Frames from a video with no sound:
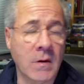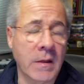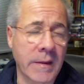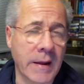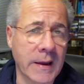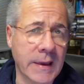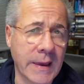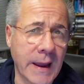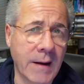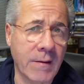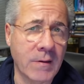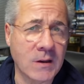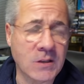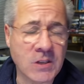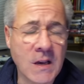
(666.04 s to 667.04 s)
rather our
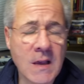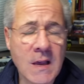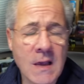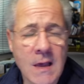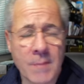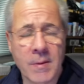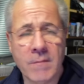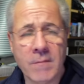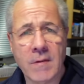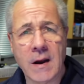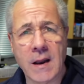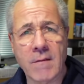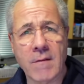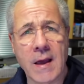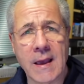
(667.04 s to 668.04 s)
carriers have been
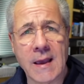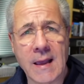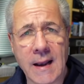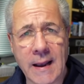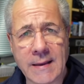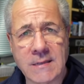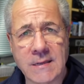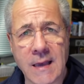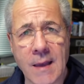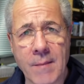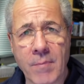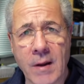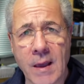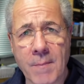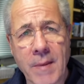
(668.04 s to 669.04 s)
running around collecting it,
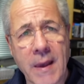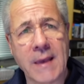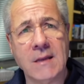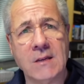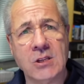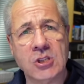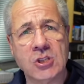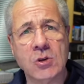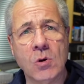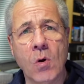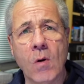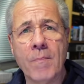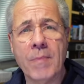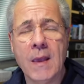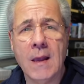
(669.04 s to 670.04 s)
bringing it back into
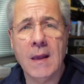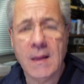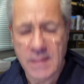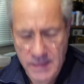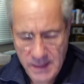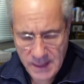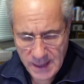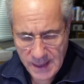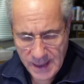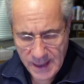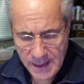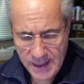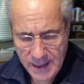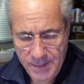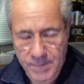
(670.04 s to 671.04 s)
store. The
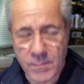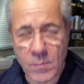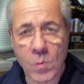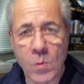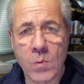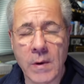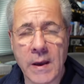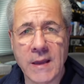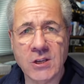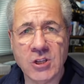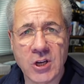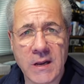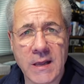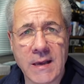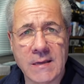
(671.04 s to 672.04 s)
um,
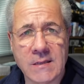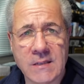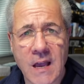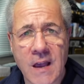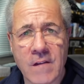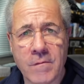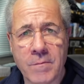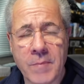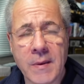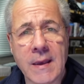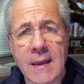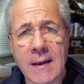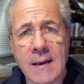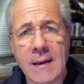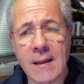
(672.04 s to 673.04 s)
engineers have
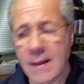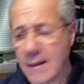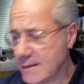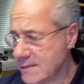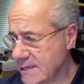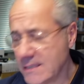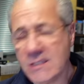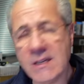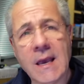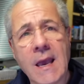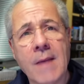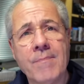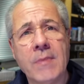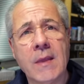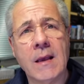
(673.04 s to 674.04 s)
been testing
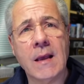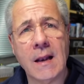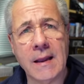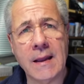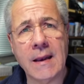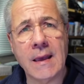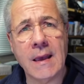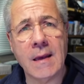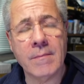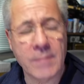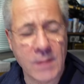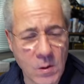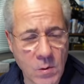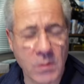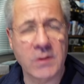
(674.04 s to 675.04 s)
it cleaning it,
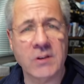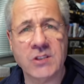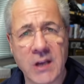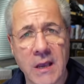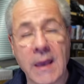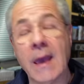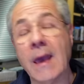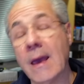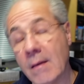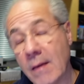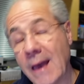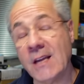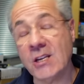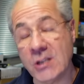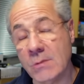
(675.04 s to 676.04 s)
quarantining it.
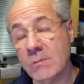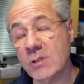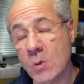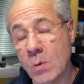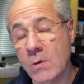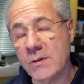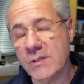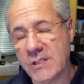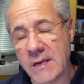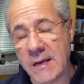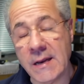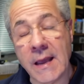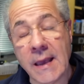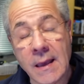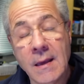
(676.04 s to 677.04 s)
Actually, it was
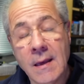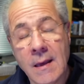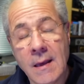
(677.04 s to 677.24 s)
quarantining,